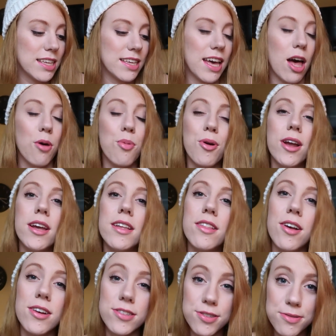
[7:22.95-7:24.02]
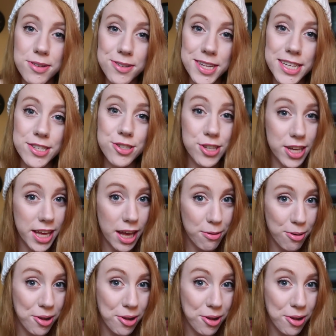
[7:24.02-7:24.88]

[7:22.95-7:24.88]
Galbraith, also known as J.K.